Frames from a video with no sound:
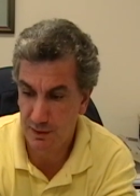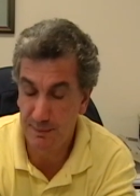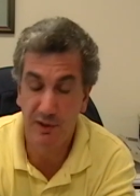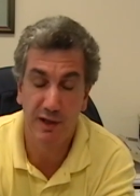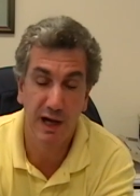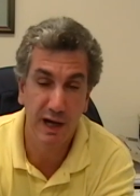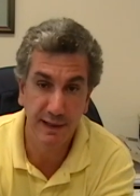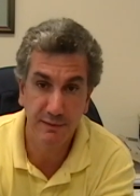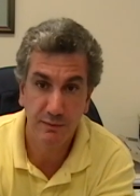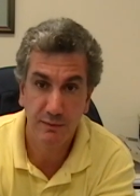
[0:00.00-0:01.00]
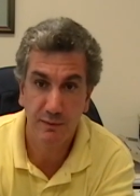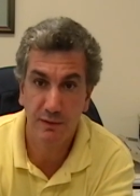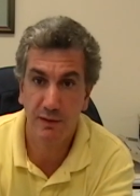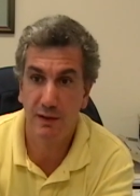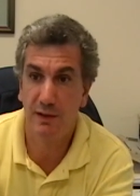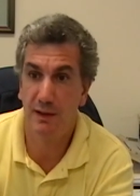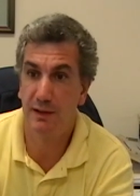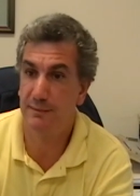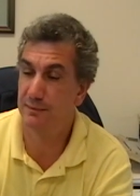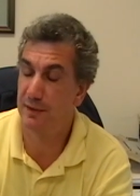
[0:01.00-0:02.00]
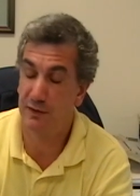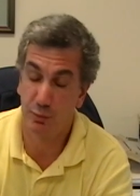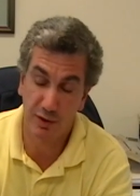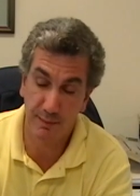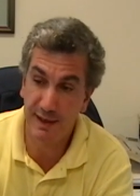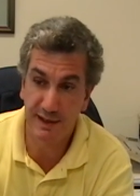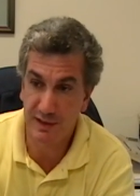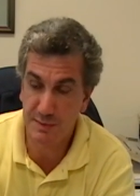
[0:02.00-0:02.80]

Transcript: Amir Khan um, is one of the many